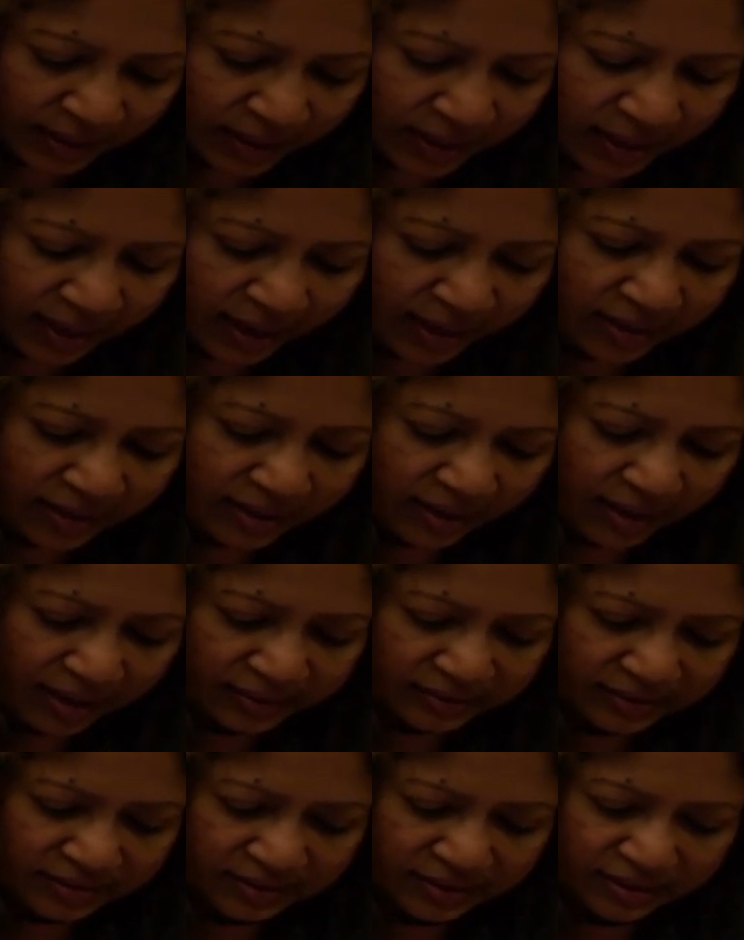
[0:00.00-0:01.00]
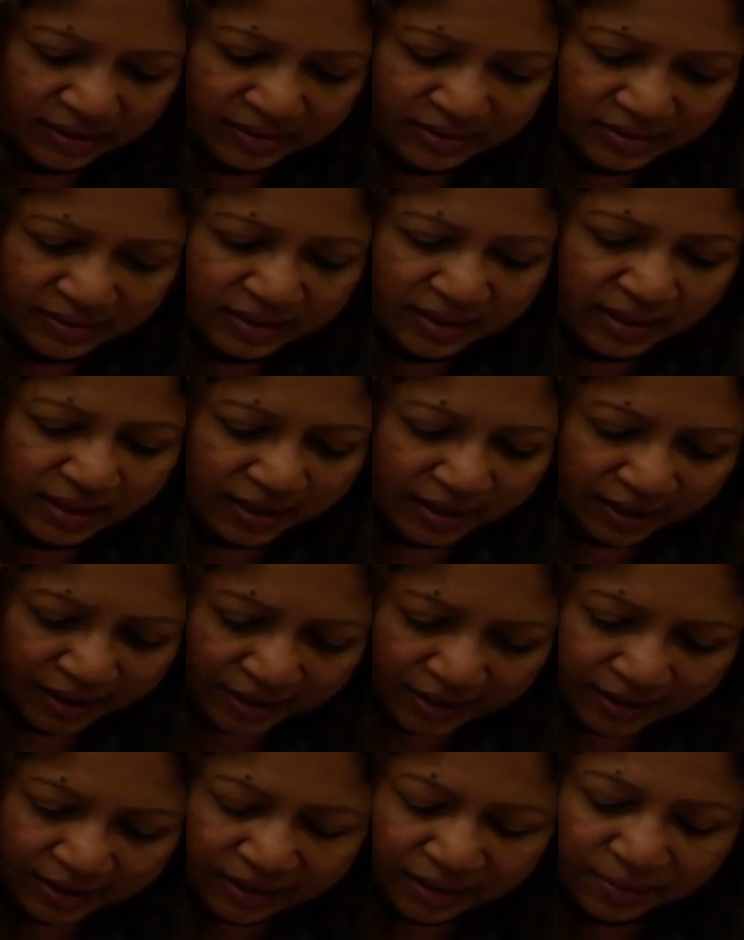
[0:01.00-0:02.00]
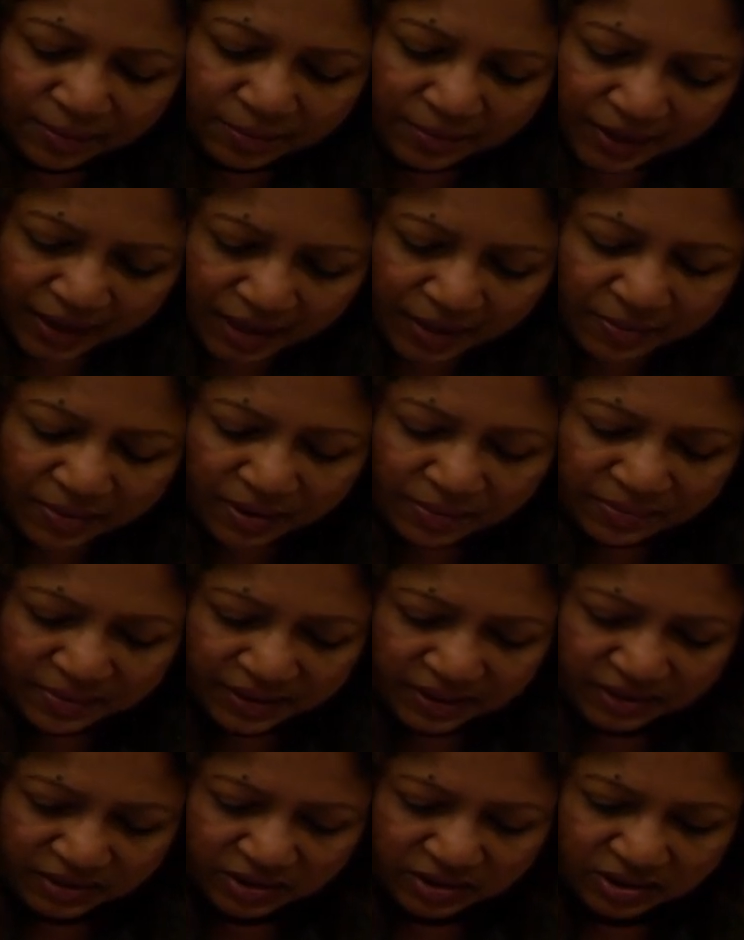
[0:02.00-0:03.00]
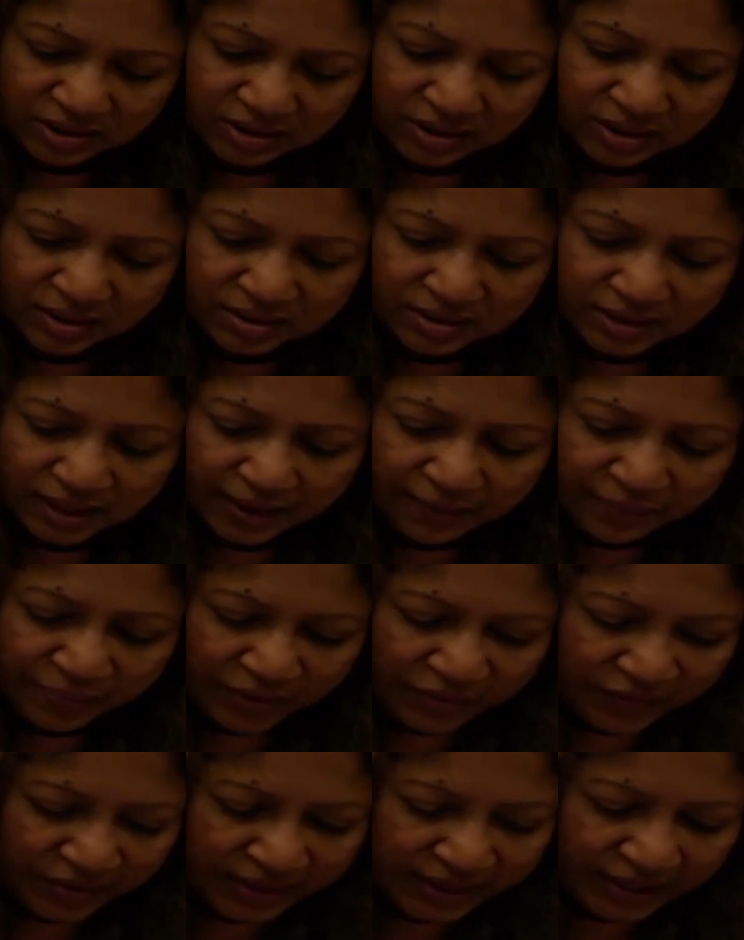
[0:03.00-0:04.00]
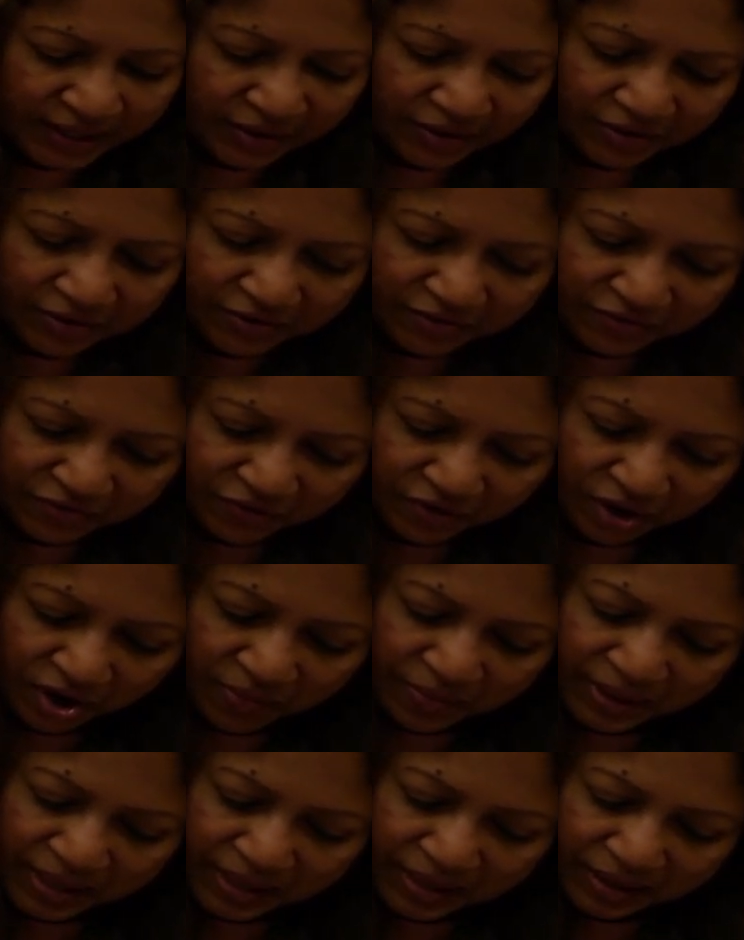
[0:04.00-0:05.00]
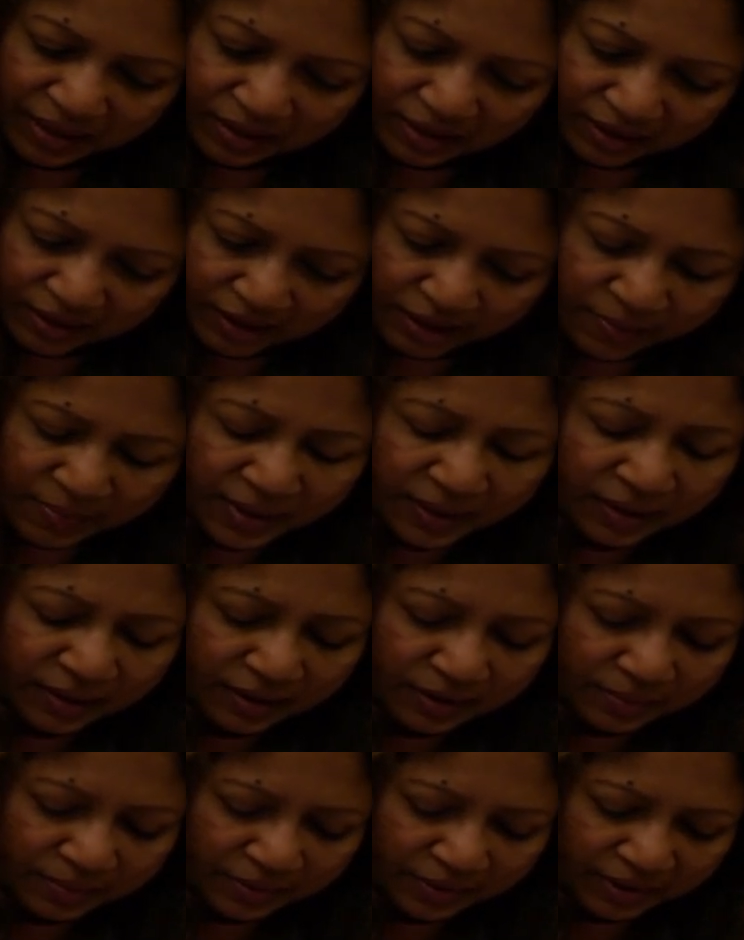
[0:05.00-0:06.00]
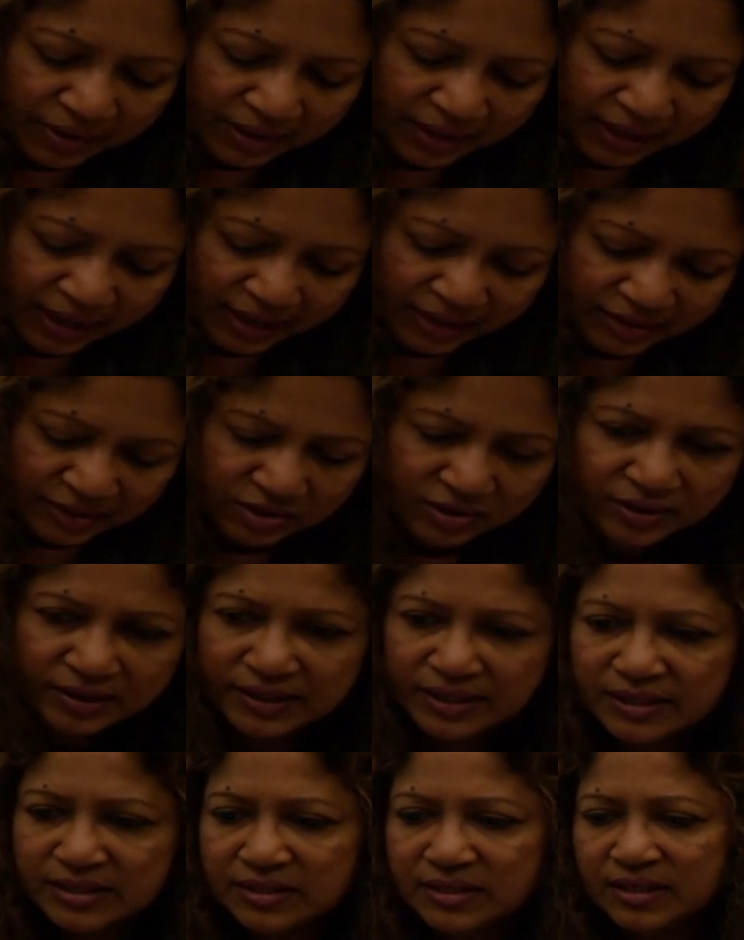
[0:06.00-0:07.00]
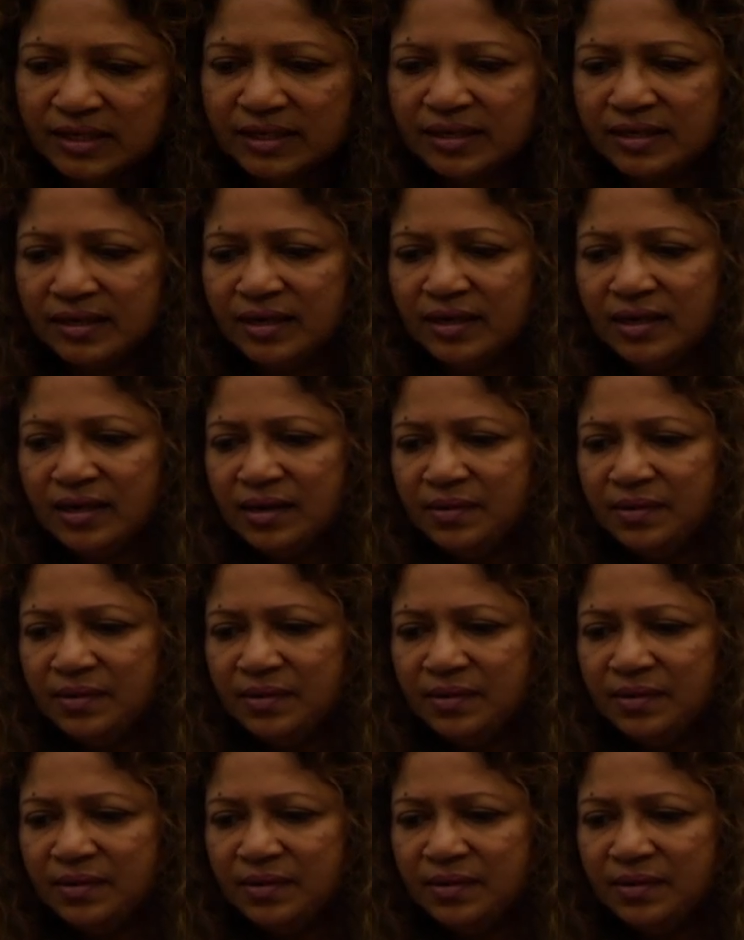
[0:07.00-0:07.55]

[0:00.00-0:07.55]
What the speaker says: can exist in a minimum distance without forming a chemical bond at solid state.